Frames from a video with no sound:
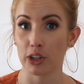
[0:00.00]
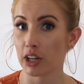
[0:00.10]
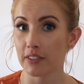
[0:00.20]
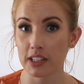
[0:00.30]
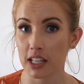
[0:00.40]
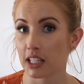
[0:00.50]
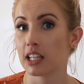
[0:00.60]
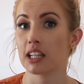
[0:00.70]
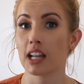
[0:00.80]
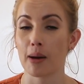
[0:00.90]
You don't have to then
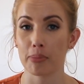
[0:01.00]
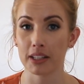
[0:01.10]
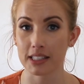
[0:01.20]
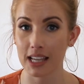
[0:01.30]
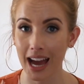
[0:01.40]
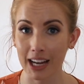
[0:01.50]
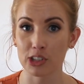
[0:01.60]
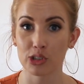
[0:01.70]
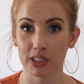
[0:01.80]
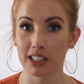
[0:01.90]
heat it up. It's
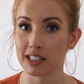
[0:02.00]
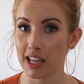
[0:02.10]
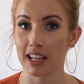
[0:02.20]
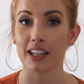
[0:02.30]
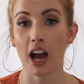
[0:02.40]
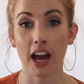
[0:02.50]
actually insane.